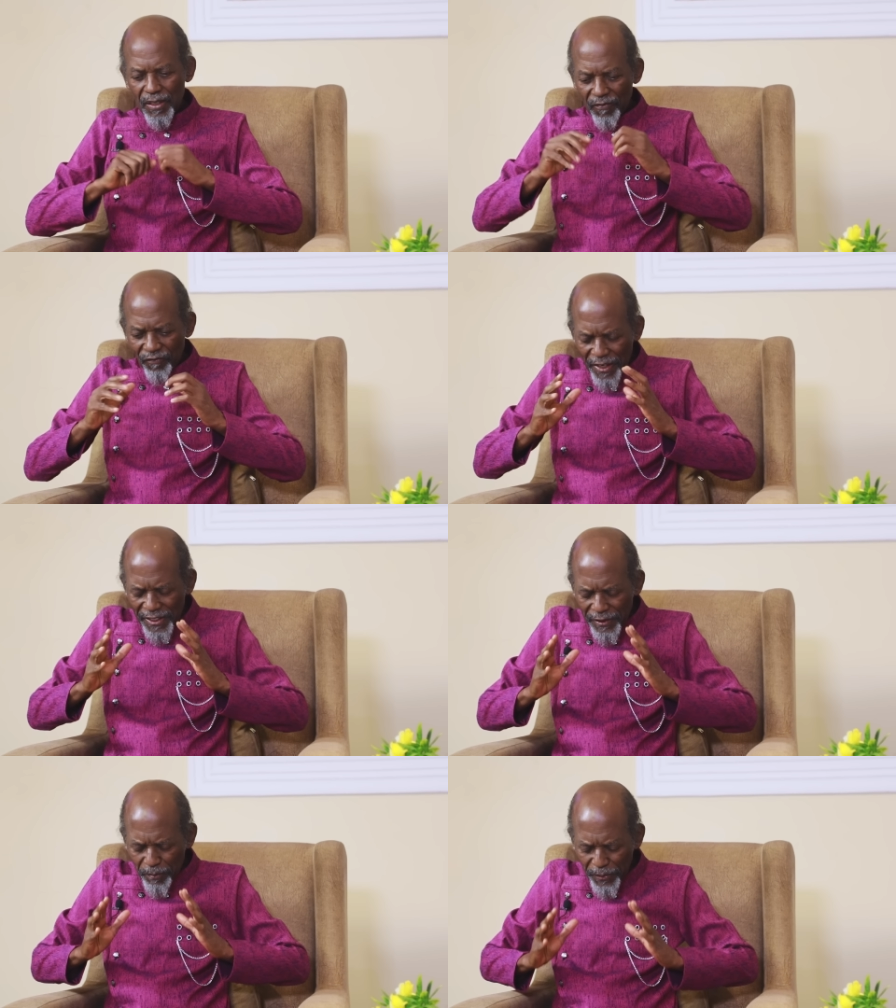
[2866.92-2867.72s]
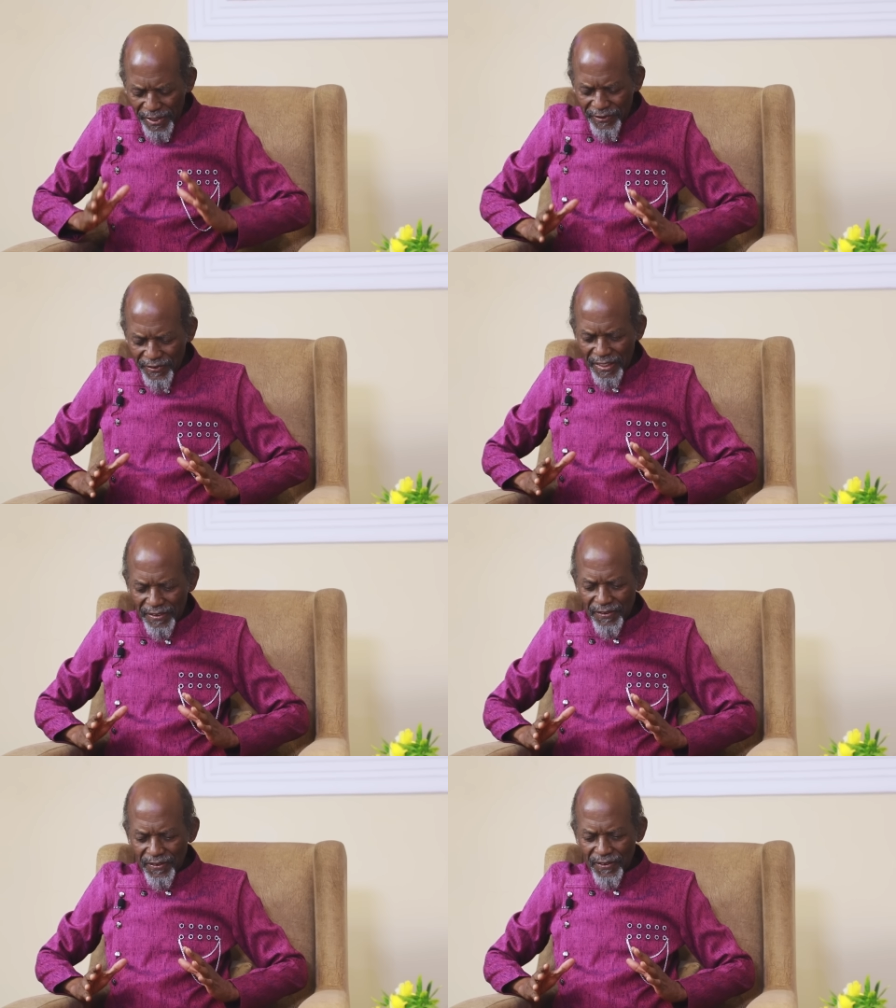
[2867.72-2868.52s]
very
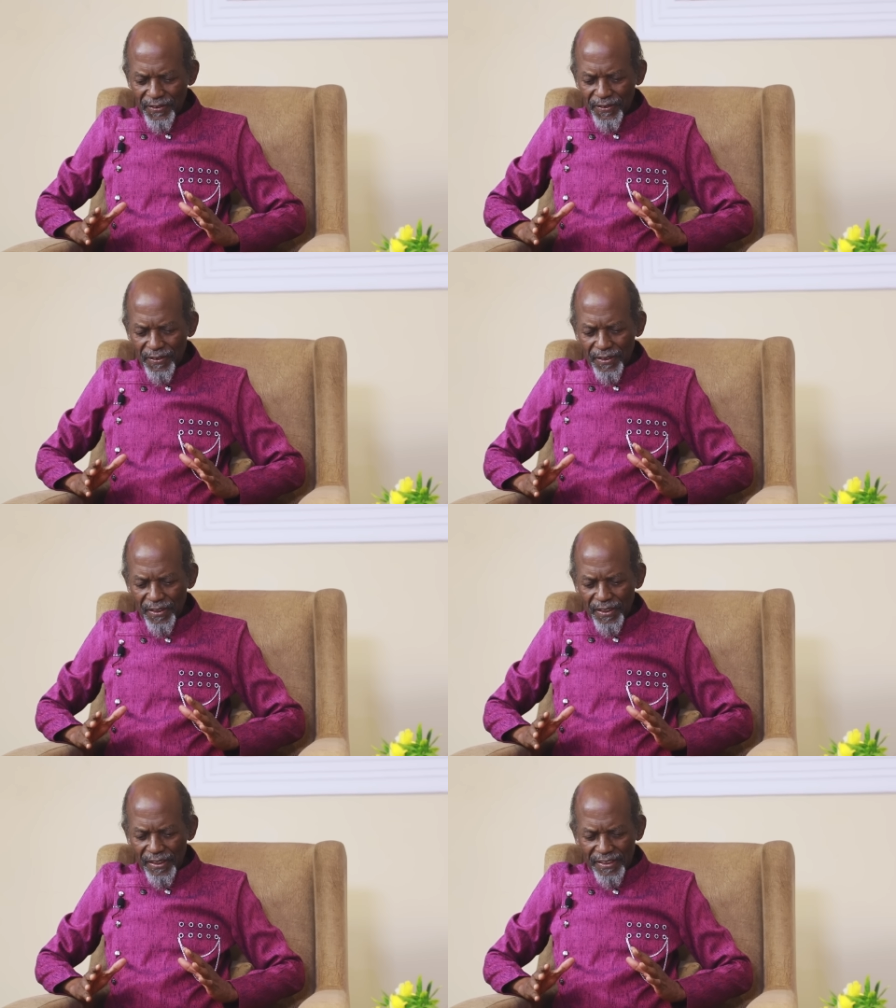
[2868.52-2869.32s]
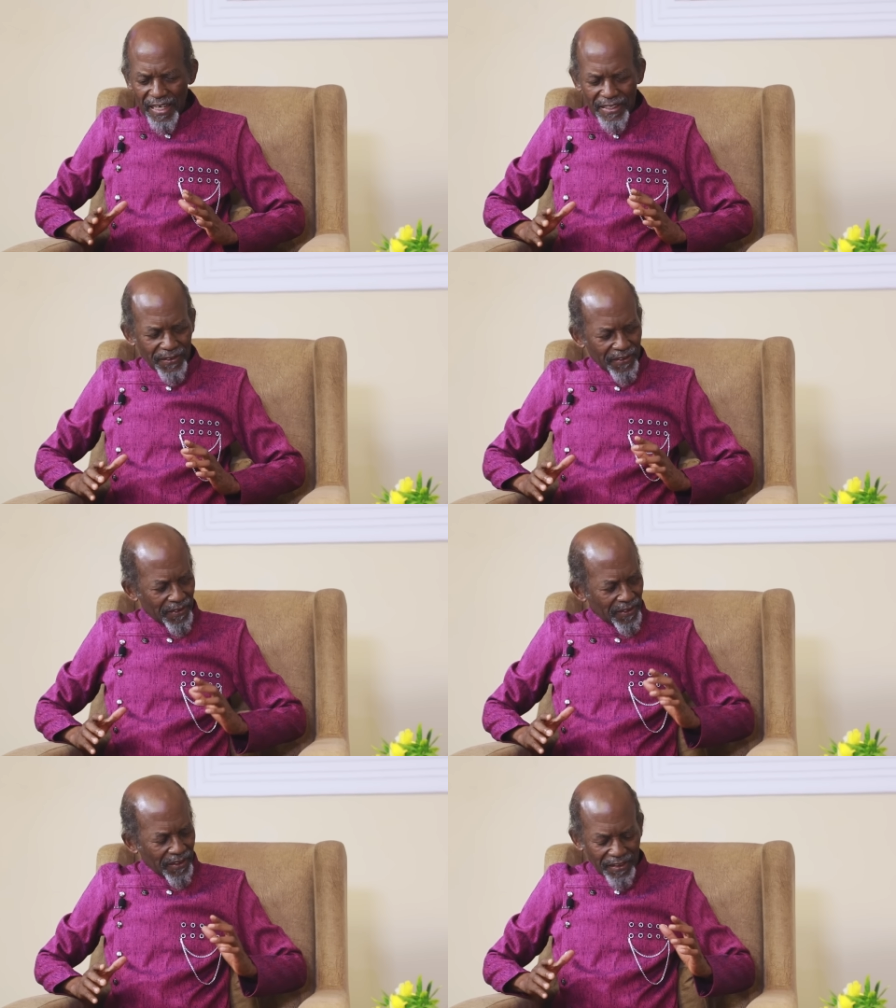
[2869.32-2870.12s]
presence, it has
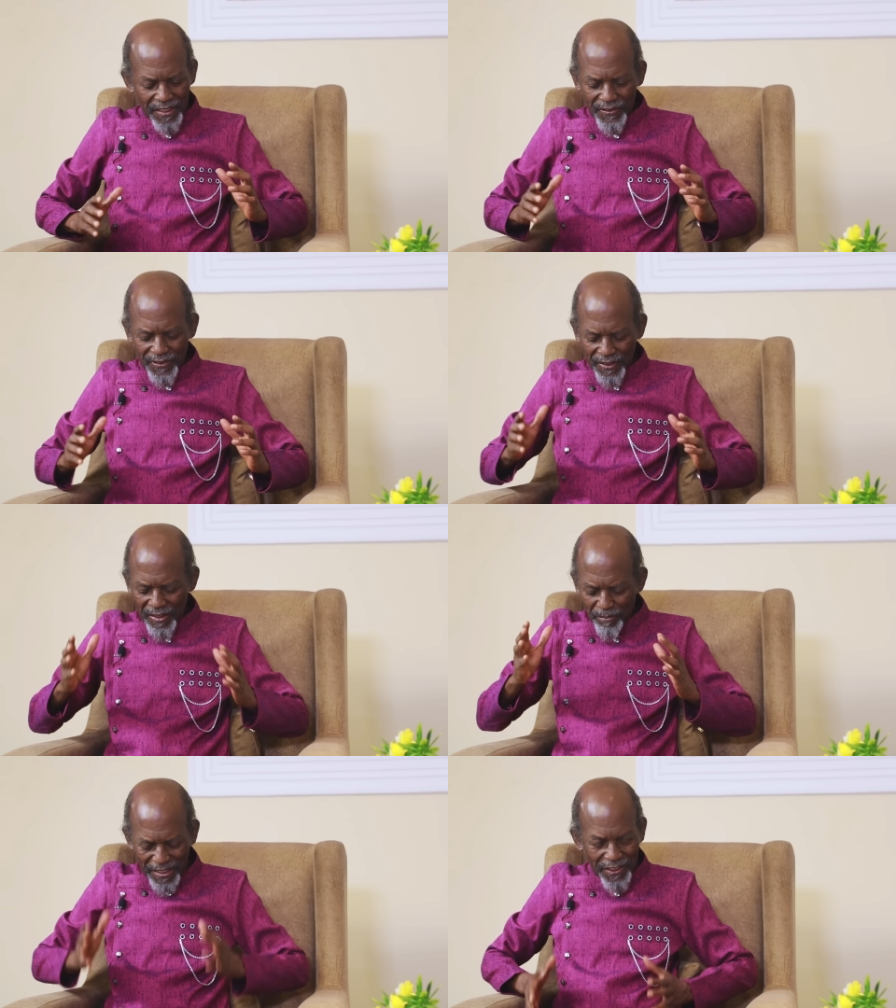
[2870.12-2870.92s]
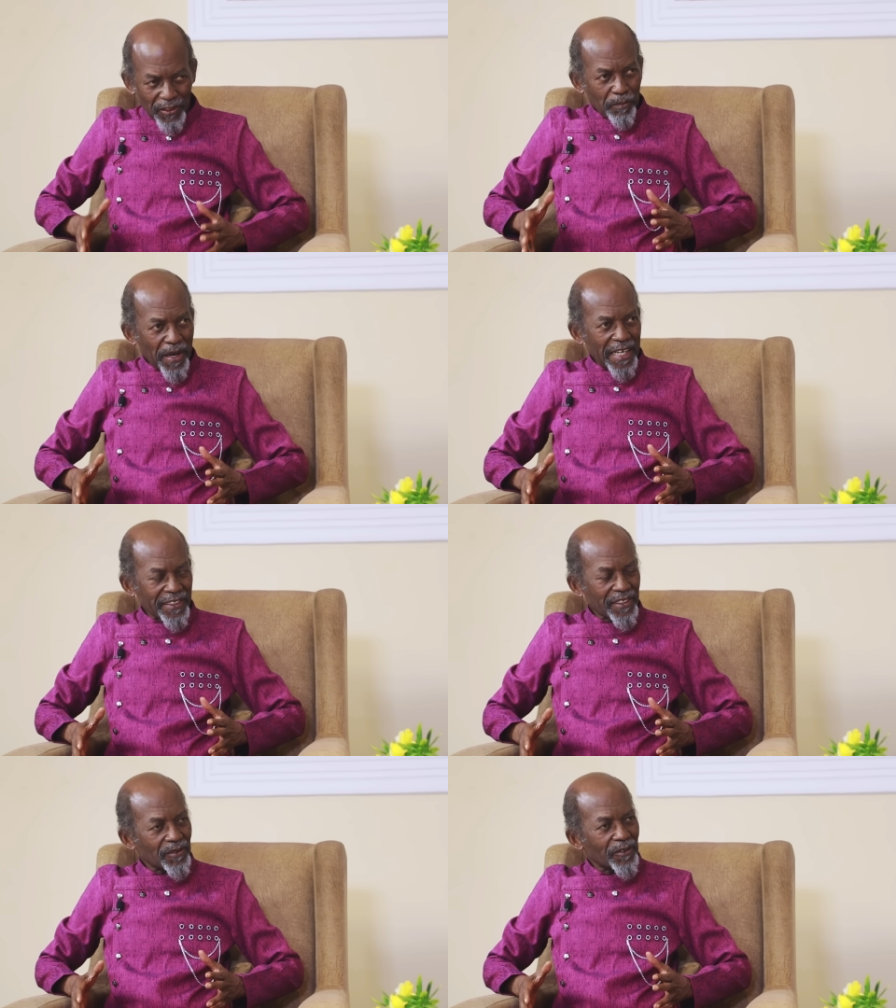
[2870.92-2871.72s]
this middle
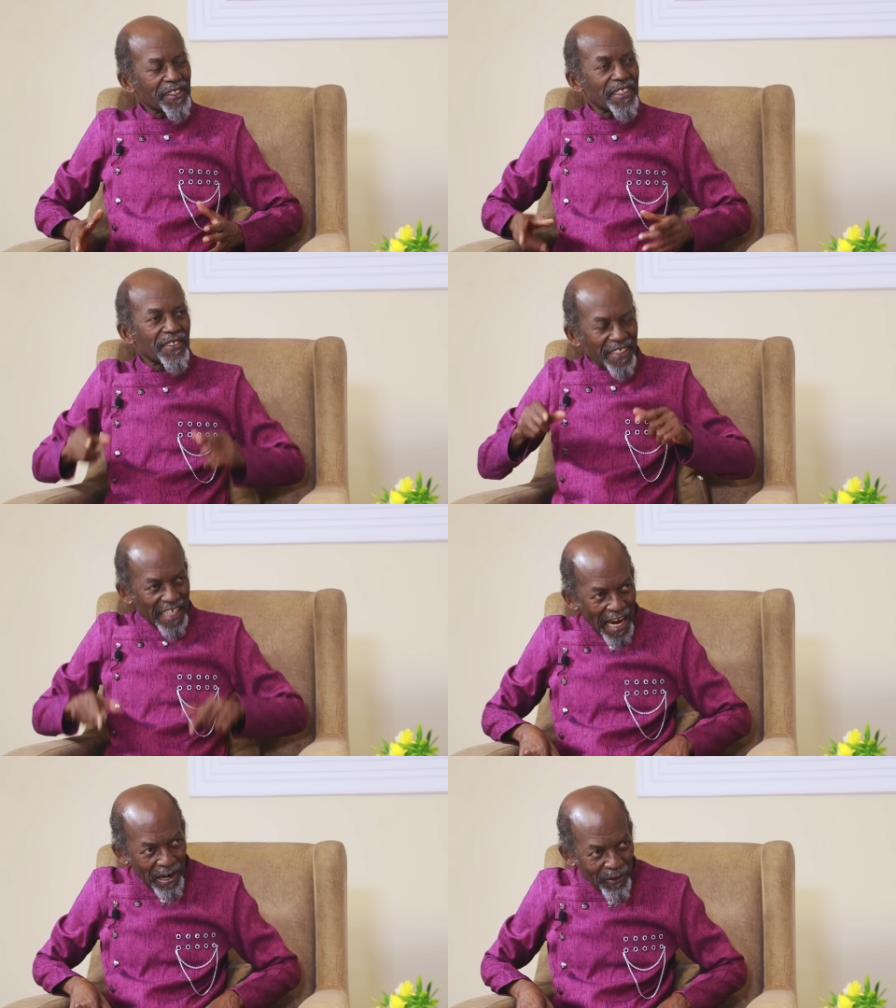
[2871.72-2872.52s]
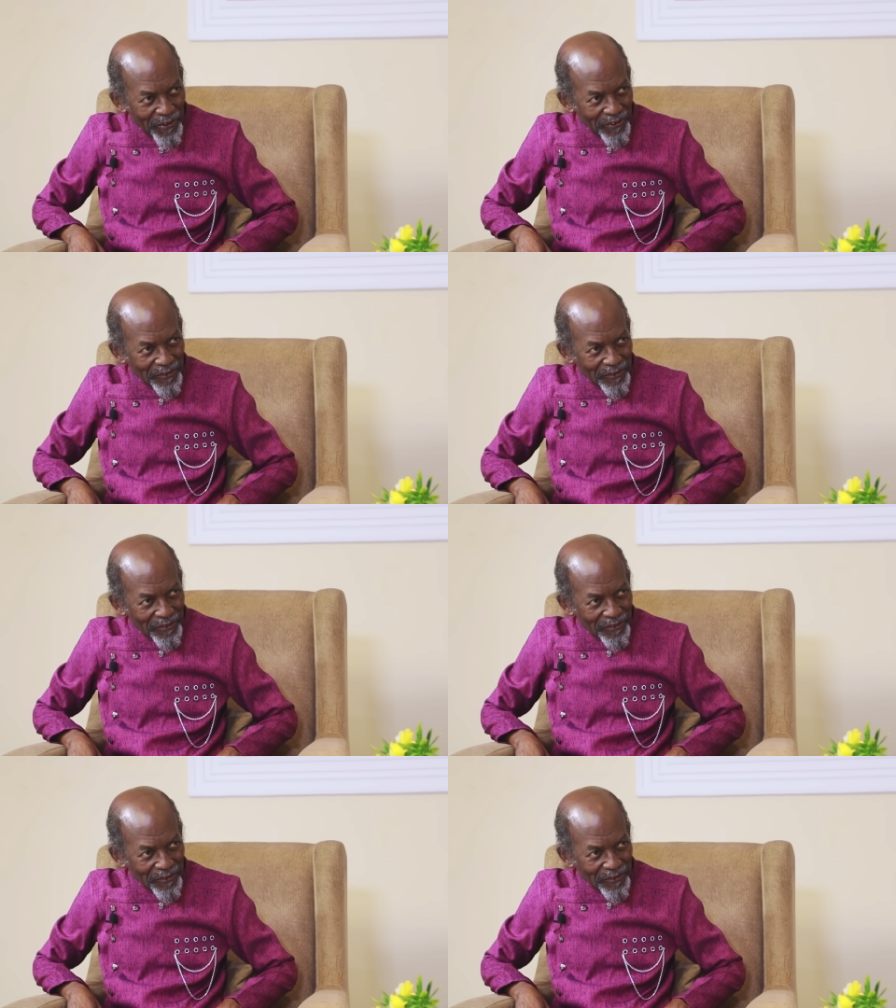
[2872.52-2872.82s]
part, which is now,